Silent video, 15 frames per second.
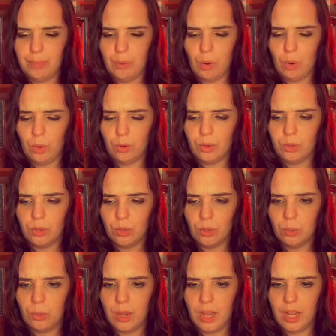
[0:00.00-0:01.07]
but also
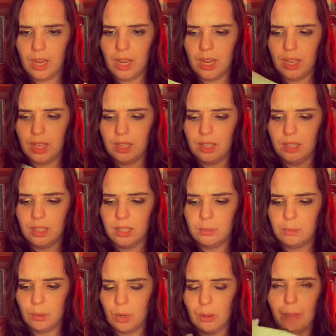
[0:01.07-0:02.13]
the way this
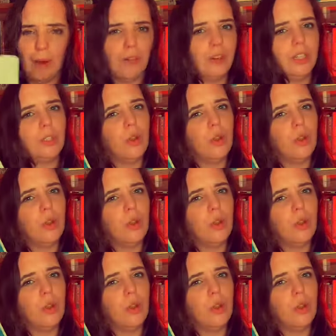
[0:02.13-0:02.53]
book apparently